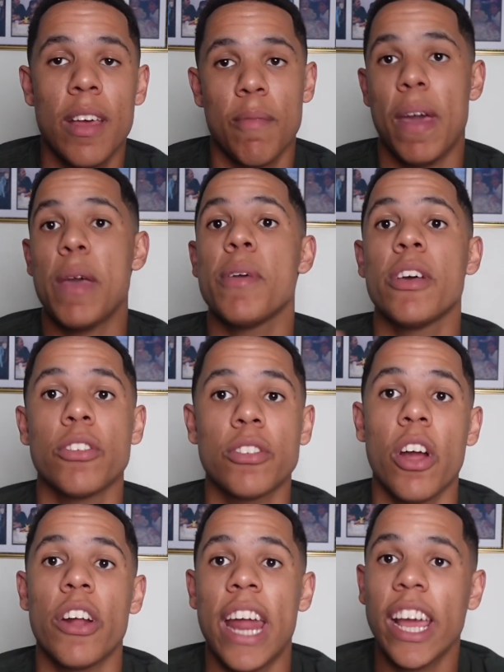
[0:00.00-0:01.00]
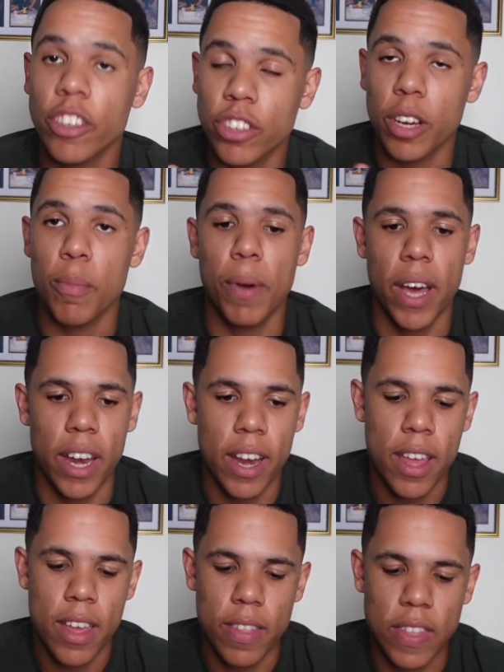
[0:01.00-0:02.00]
Maybe he'll start next year, but
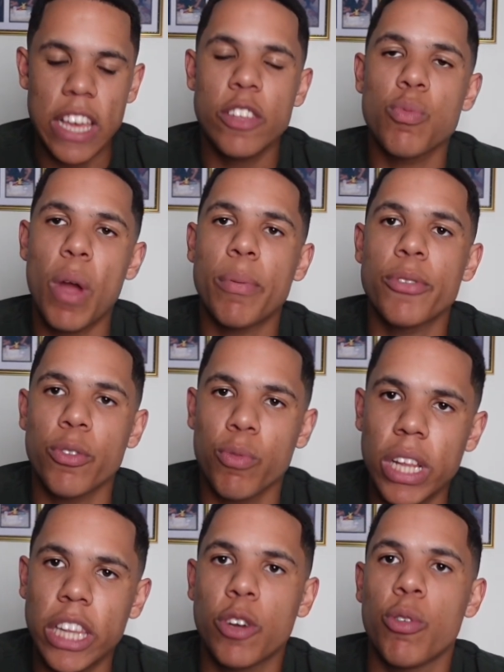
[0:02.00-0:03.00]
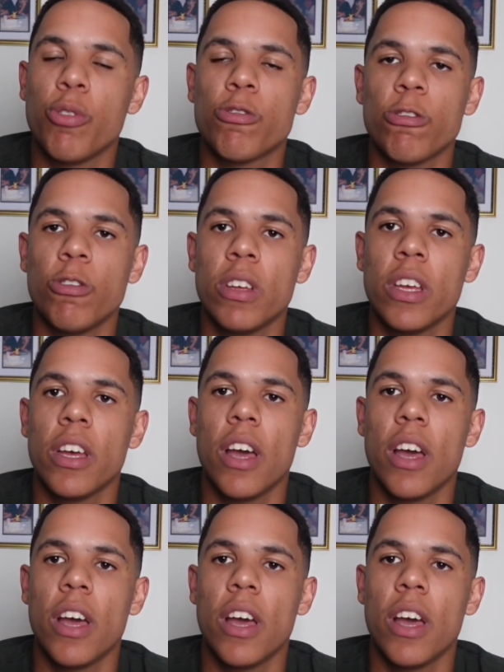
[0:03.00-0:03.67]
these reps are really crucial.